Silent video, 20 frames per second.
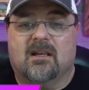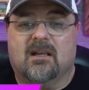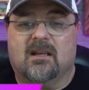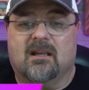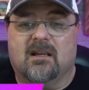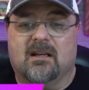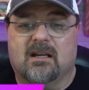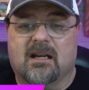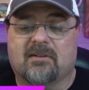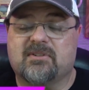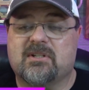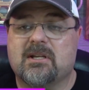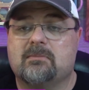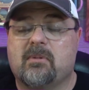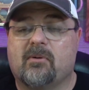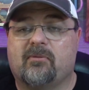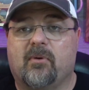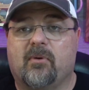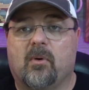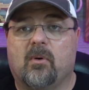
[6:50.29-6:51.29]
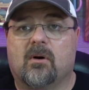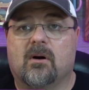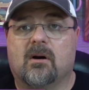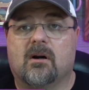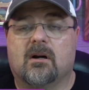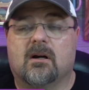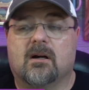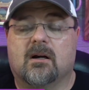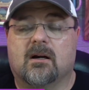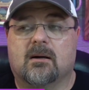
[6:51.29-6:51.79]
And I've said
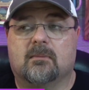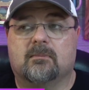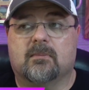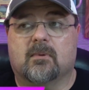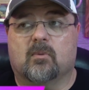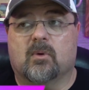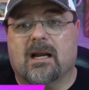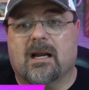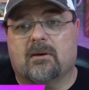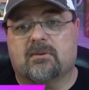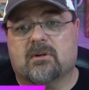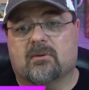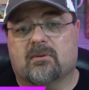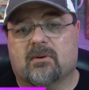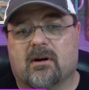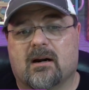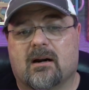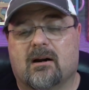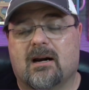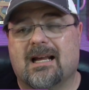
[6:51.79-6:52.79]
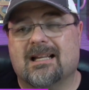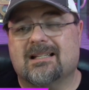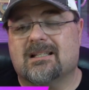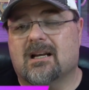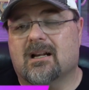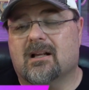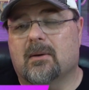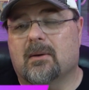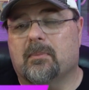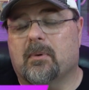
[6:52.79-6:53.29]
before, when I was on the
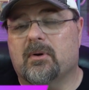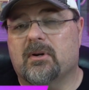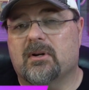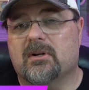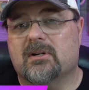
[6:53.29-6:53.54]
Horizon a couple of